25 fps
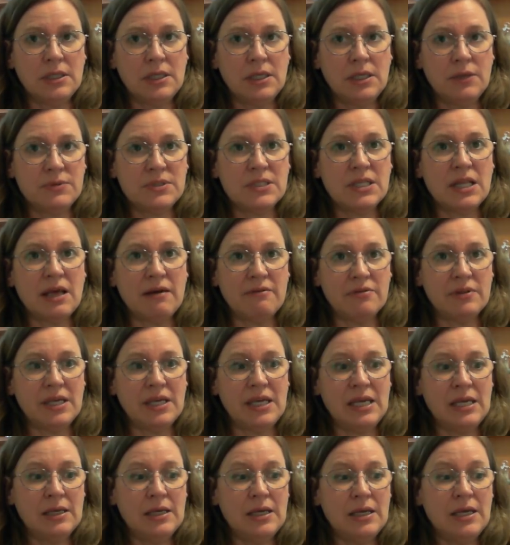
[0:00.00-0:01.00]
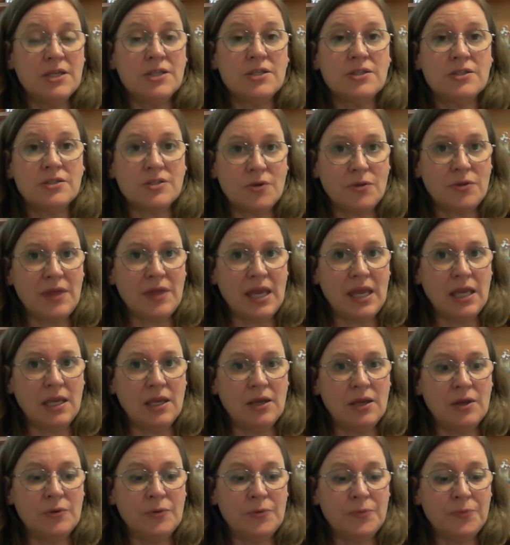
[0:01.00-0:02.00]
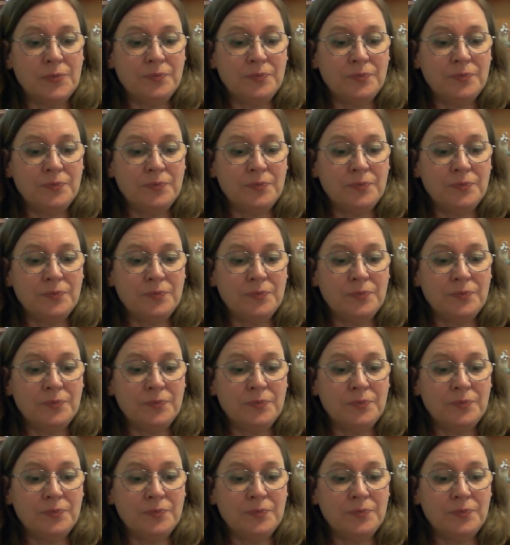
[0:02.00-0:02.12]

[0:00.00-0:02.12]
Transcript: It was lovely. So thank you.